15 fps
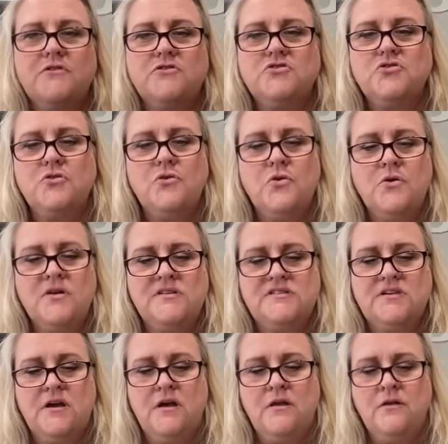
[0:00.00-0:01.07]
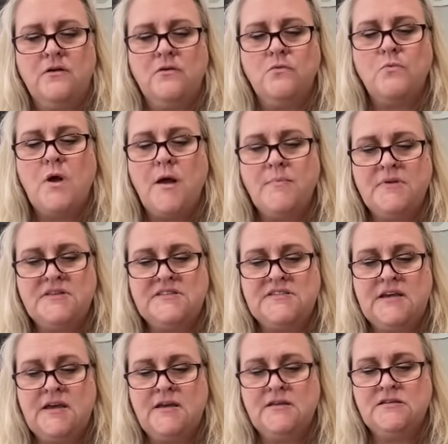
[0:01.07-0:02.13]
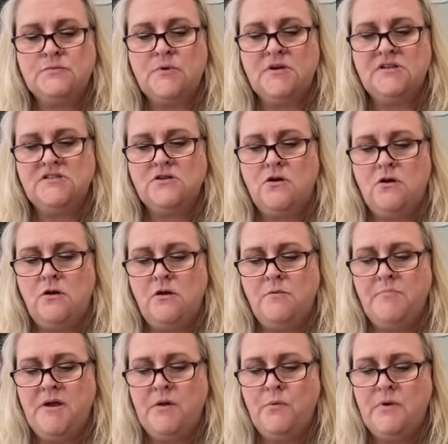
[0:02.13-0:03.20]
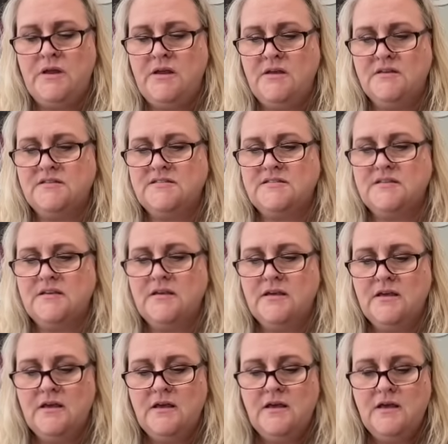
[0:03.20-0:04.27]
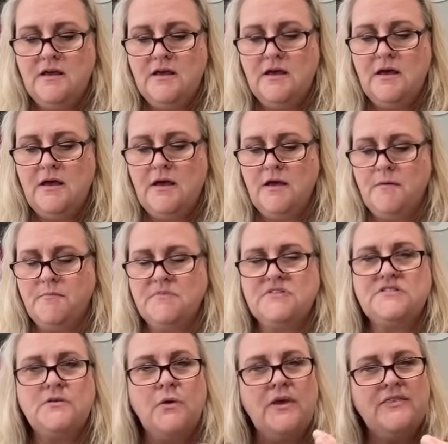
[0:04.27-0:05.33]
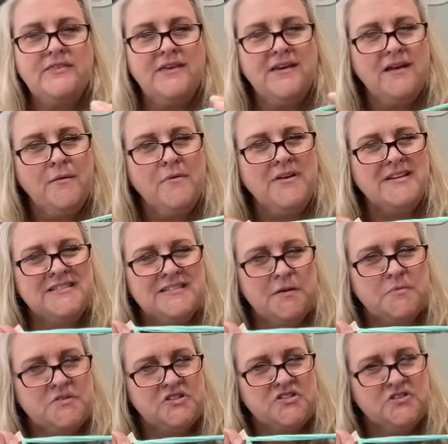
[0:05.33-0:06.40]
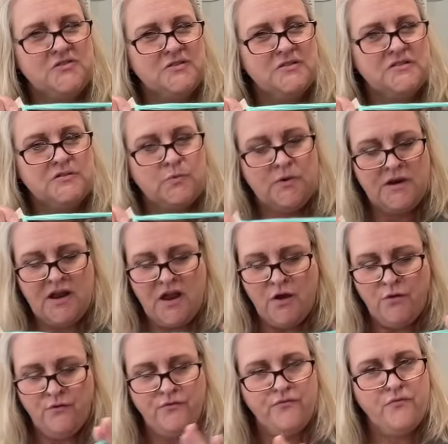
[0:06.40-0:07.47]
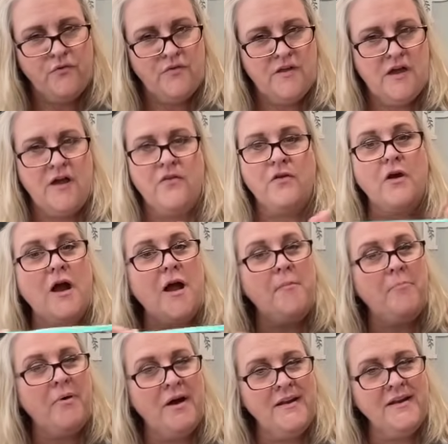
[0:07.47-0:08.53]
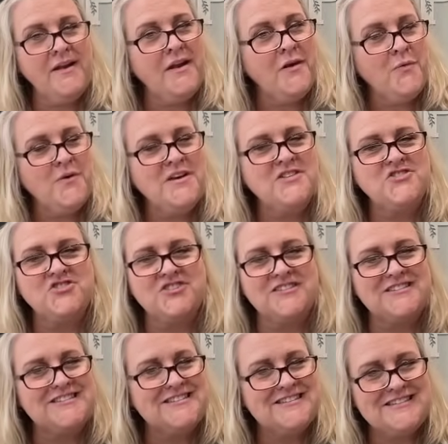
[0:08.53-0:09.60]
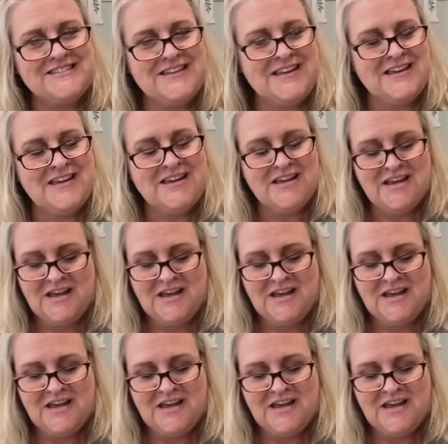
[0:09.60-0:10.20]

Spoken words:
turquoise color. Robin's Egg is what it's called by Weeks. So I think I'm going to substitute this one out for the other. I bought it anyways just to see.